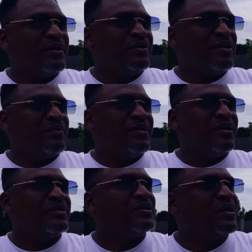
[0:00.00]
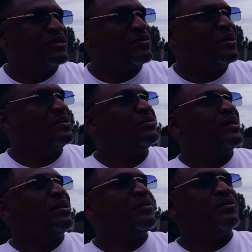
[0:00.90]
You know what I mean? Guess what? You
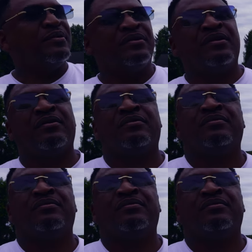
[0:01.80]
at home. Here you go.